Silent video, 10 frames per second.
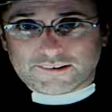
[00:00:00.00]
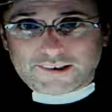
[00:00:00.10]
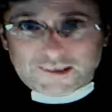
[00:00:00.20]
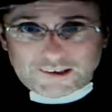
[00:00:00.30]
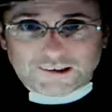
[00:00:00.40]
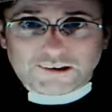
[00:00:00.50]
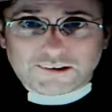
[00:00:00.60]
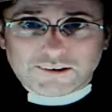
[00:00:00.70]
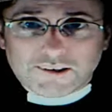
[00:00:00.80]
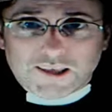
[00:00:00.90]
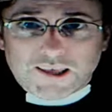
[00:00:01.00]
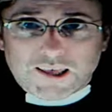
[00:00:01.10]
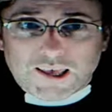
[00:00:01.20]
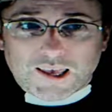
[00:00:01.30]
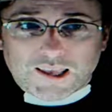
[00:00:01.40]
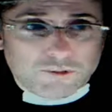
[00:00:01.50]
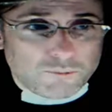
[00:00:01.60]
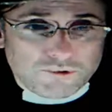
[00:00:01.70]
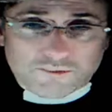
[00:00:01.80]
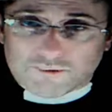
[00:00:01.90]
here, and
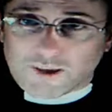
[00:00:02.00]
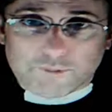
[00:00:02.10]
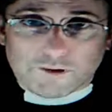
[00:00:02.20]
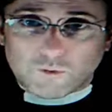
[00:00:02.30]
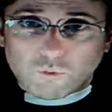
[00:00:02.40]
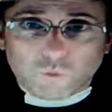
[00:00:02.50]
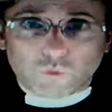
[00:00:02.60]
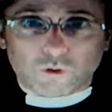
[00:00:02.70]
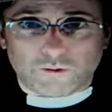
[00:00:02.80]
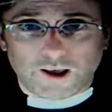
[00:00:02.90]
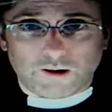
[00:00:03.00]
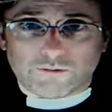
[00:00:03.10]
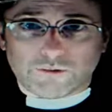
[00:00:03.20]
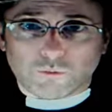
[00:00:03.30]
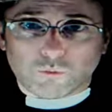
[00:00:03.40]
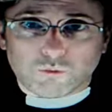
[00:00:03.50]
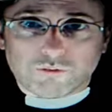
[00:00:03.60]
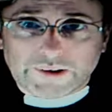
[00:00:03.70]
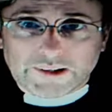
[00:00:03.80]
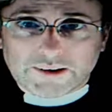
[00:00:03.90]
which is happening all around the north
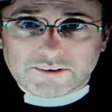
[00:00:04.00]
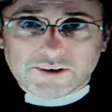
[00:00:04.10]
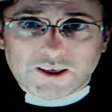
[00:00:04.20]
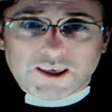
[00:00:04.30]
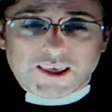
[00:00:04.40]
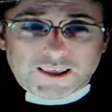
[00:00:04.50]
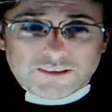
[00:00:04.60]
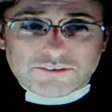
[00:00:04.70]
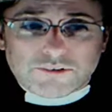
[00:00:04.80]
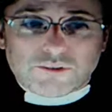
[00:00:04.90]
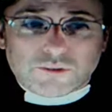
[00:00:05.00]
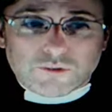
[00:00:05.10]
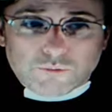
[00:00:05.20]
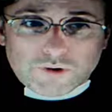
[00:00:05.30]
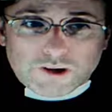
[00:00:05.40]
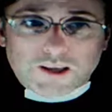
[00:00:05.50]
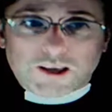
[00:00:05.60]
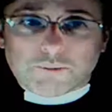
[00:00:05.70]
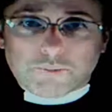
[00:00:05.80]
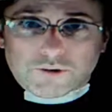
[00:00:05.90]
of England, is the
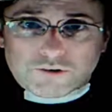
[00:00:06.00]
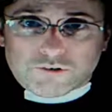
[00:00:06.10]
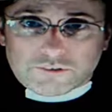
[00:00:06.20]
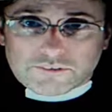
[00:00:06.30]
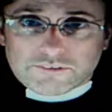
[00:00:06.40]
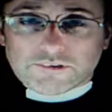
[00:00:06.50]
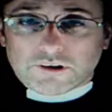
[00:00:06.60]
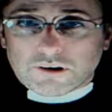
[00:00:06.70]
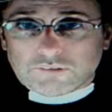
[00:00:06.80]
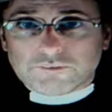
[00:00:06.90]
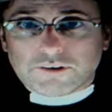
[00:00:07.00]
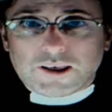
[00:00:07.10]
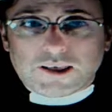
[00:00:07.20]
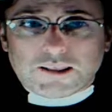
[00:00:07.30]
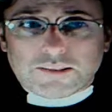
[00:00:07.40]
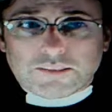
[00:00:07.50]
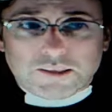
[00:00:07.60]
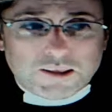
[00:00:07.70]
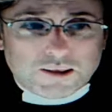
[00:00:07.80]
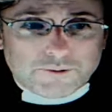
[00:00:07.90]
re-emergence of
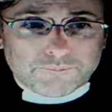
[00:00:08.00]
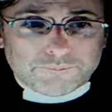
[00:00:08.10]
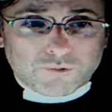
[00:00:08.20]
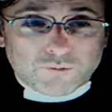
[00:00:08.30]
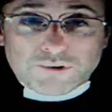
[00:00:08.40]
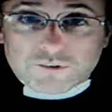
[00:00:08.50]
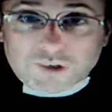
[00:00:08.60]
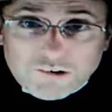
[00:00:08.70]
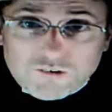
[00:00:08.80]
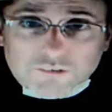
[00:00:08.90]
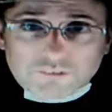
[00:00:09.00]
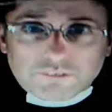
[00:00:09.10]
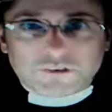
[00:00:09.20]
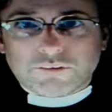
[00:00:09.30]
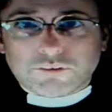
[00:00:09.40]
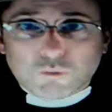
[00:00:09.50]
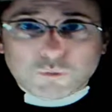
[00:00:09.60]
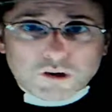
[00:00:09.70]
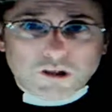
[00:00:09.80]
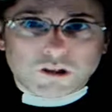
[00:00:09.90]
the resurrection, if you
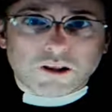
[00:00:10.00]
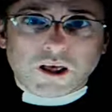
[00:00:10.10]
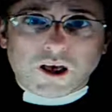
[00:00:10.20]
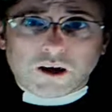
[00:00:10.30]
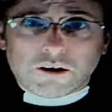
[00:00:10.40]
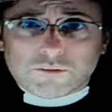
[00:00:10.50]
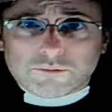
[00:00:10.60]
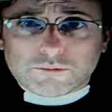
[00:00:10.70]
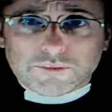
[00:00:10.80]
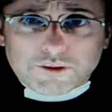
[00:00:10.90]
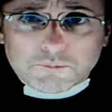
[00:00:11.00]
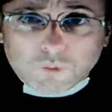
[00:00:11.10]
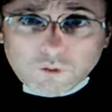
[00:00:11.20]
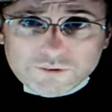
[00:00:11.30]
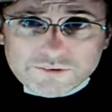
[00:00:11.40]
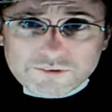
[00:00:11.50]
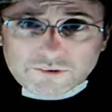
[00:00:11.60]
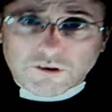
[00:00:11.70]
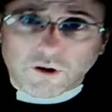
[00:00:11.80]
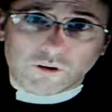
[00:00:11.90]
will, of the moss
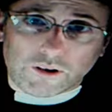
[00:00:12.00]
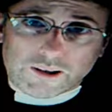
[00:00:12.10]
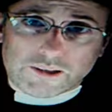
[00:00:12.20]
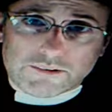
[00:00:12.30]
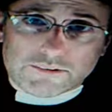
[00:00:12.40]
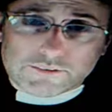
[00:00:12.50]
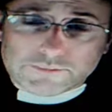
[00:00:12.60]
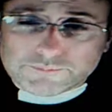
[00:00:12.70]
colonies.